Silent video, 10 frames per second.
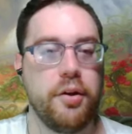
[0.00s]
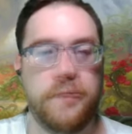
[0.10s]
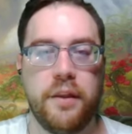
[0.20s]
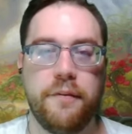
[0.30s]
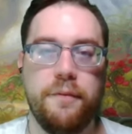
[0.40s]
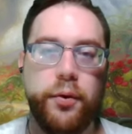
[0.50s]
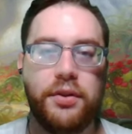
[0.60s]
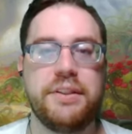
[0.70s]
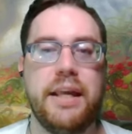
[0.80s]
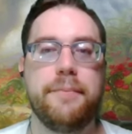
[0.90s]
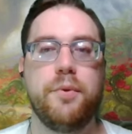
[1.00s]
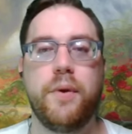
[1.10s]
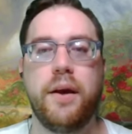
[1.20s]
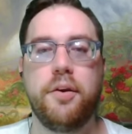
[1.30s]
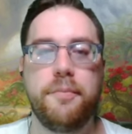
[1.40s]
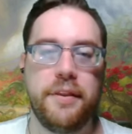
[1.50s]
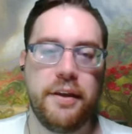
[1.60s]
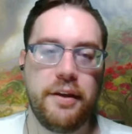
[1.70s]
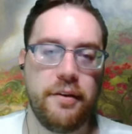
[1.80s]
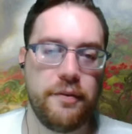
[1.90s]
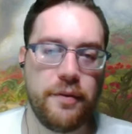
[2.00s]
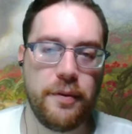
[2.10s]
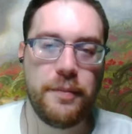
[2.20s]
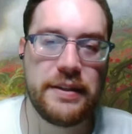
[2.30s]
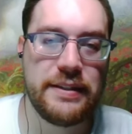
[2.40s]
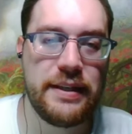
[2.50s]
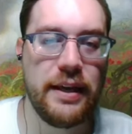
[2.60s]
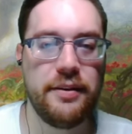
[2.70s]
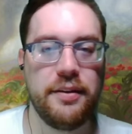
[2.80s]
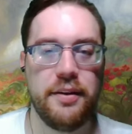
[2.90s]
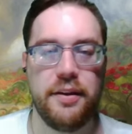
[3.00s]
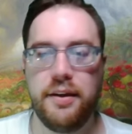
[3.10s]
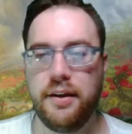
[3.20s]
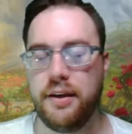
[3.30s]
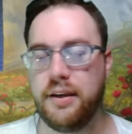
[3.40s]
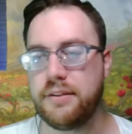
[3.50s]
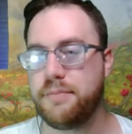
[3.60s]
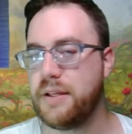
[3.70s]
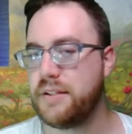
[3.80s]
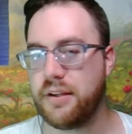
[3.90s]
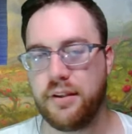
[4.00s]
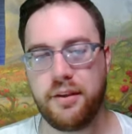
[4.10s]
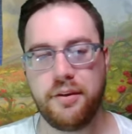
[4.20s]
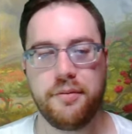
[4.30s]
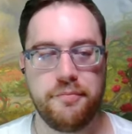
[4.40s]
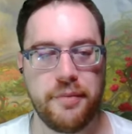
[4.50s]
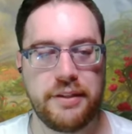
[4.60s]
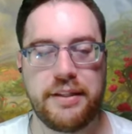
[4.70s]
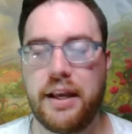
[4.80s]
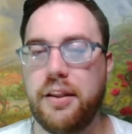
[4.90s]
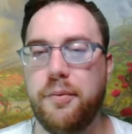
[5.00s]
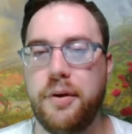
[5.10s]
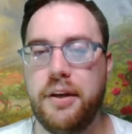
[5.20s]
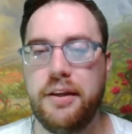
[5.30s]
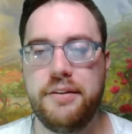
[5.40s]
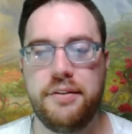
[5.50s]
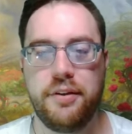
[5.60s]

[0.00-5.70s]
Now the foil stamped rare or mythic from the set is basically exactly what it is.